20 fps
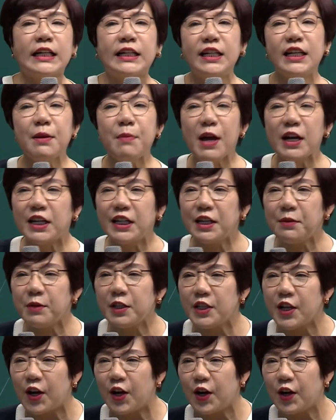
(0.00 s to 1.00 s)
Then you will
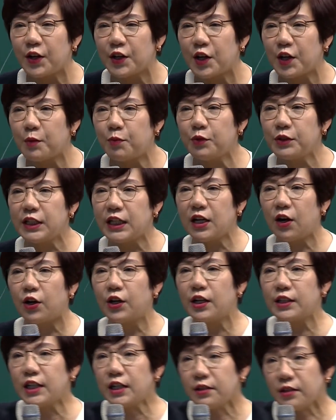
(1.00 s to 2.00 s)
see that you
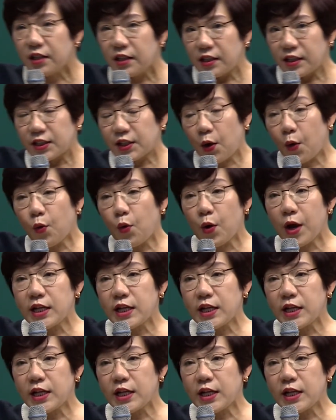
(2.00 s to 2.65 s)
will be a step